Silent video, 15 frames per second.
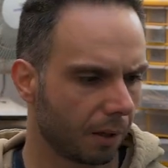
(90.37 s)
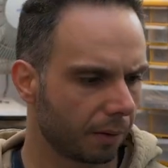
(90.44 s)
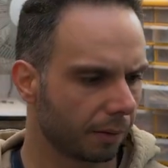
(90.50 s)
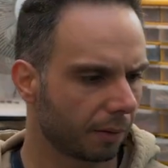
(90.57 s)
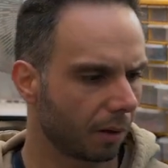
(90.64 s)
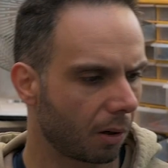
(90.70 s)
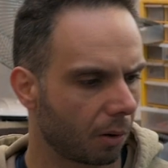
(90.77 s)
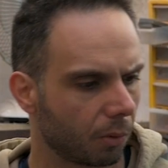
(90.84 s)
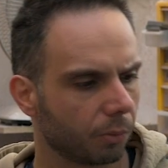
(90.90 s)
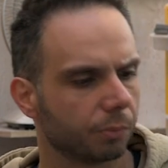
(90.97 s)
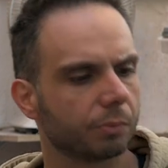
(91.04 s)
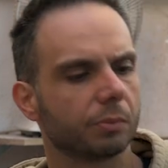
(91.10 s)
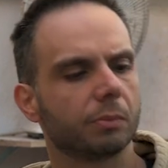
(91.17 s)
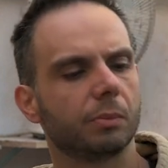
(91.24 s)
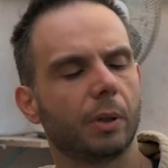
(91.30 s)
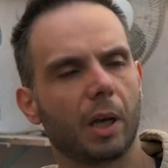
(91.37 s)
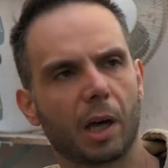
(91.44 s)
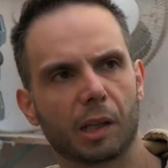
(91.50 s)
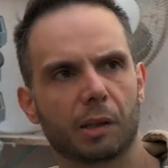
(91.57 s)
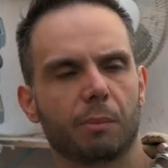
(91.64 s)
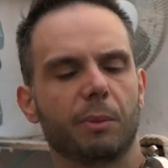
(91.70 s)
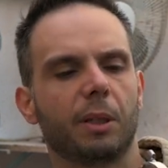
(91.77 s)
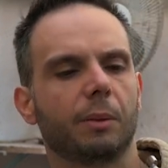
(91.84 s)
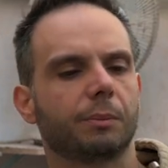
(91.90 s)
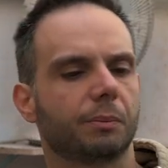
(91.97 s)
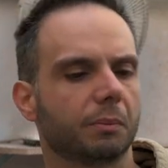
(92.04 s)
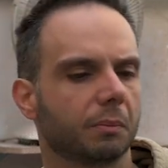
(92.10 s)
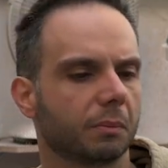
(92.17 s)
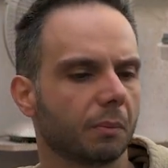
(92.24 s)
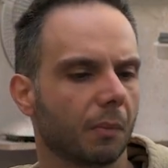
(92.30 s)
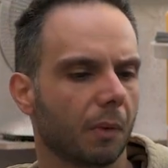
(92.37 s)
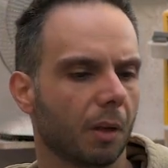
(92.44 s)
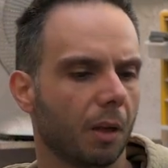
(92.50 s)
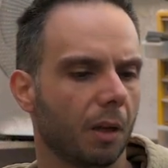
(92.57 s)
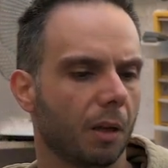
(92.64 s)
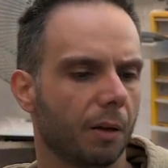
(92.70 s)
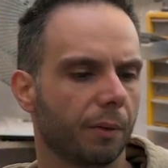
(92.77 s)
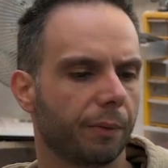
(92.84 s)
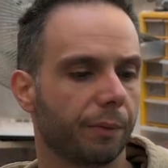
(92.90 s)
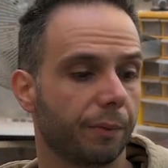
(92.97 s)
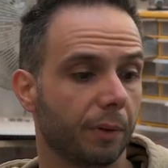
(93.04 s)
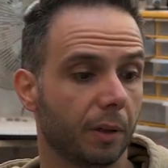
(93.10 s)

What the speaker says: So he asked me if